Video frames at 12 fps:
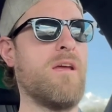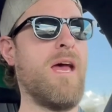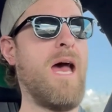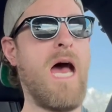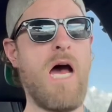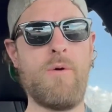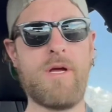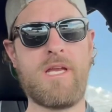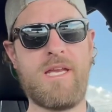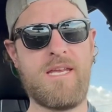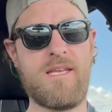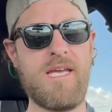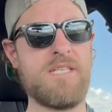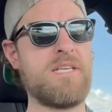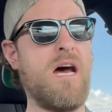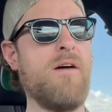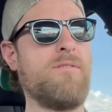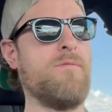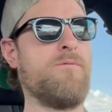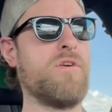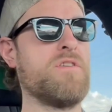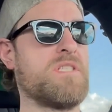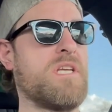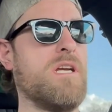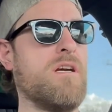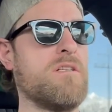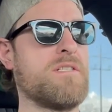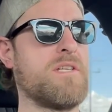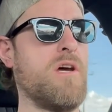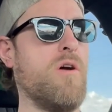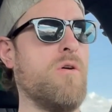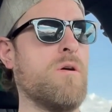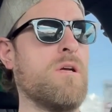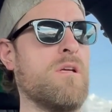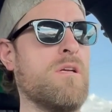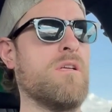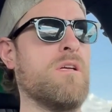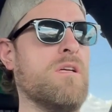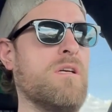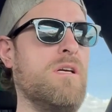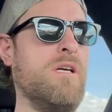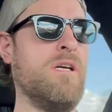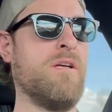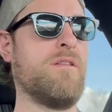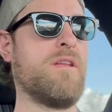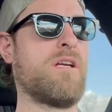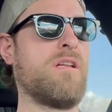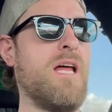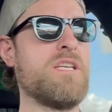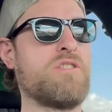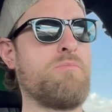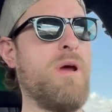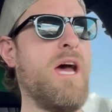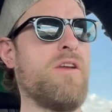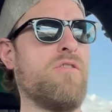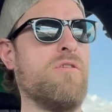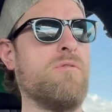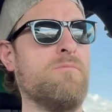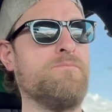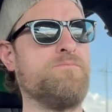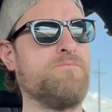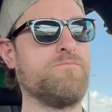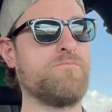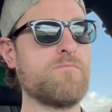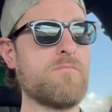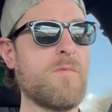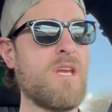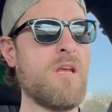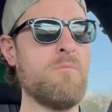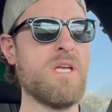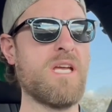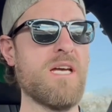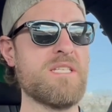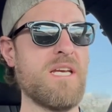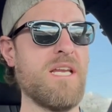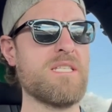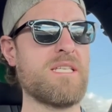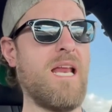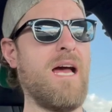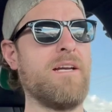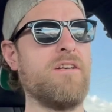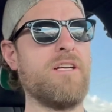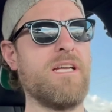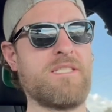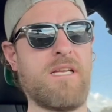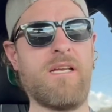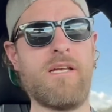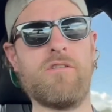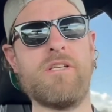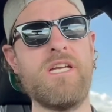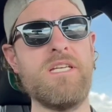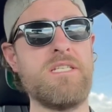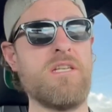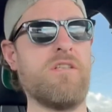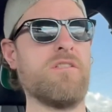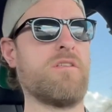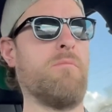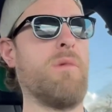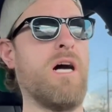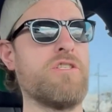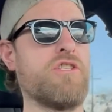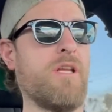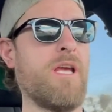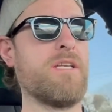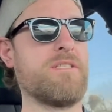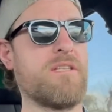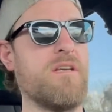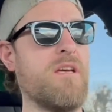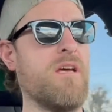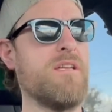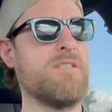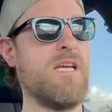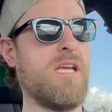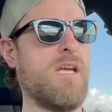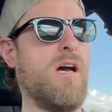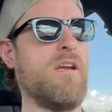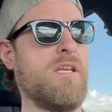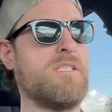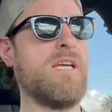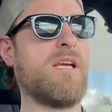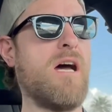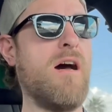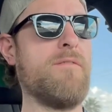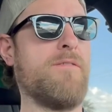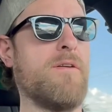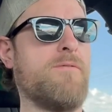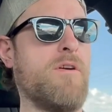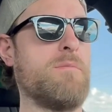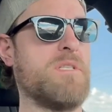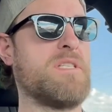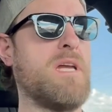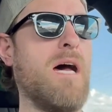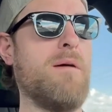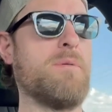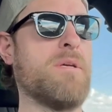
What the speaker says: how it gets off in first gear. So the clutch pedal, because it is lighter, it's a little easier to modulate on a takeoff from a stop.